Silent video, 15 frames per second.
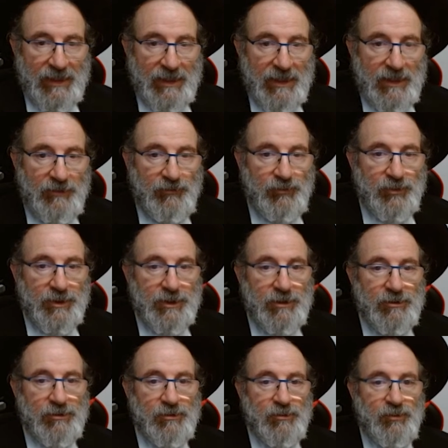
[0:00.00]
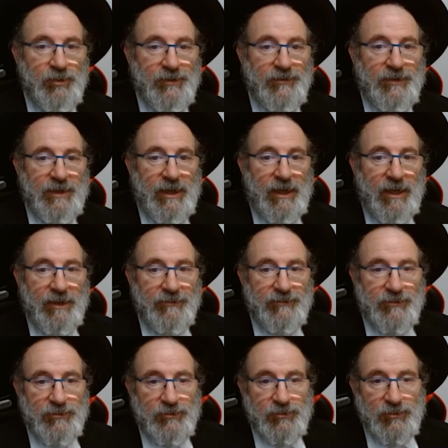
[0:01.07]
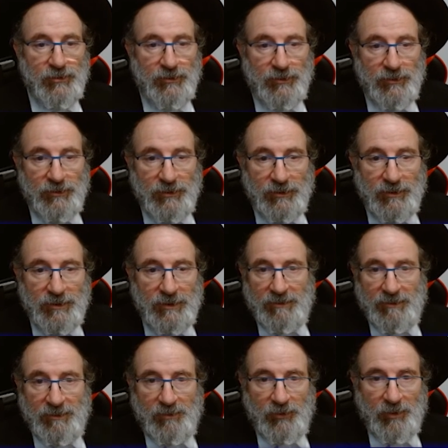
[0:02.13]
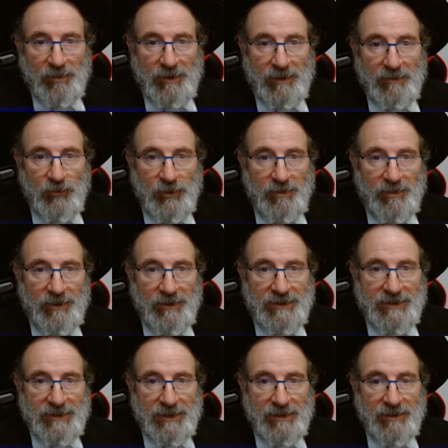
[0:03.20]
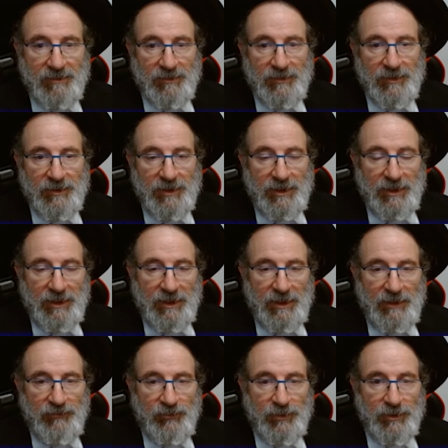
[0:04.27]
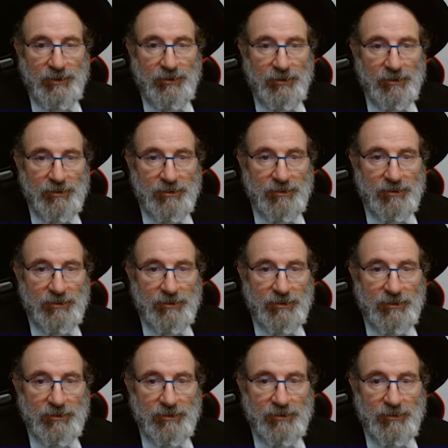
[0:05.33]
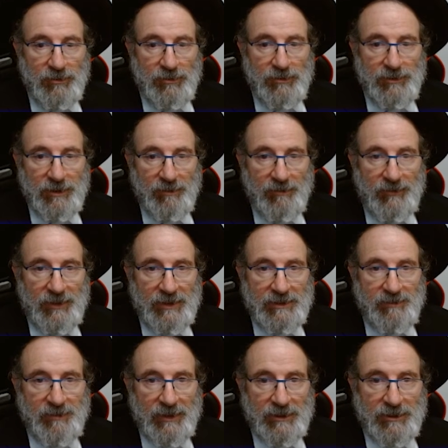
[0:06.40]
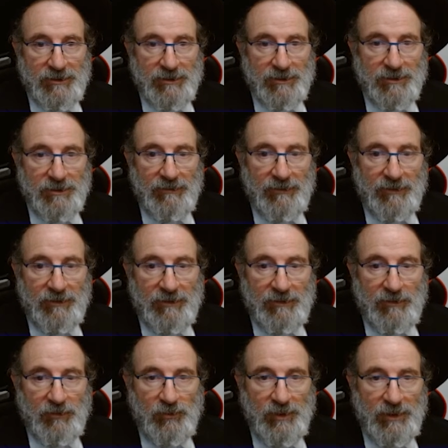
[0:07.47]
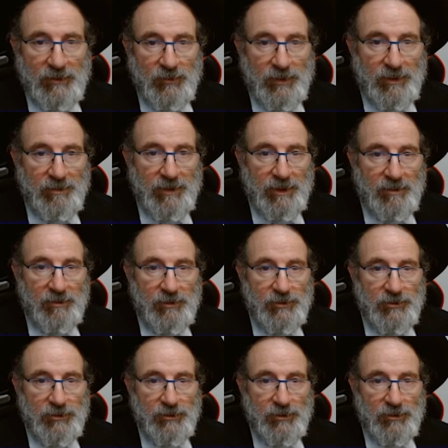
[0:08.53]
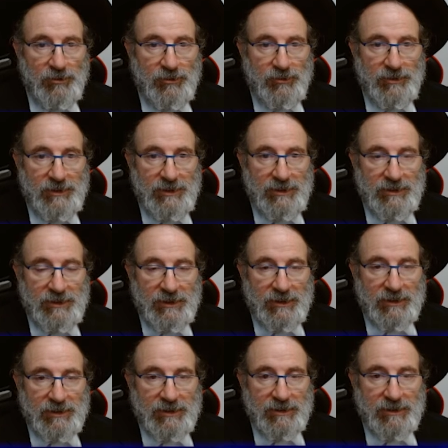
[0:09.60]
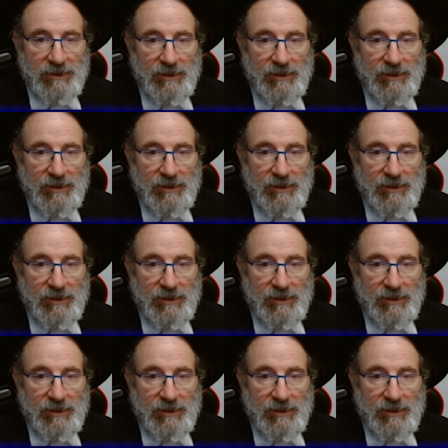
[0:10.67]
If we go with the other rook, the problem will be the same. If we don't do something special, the queen will be able to go to d6.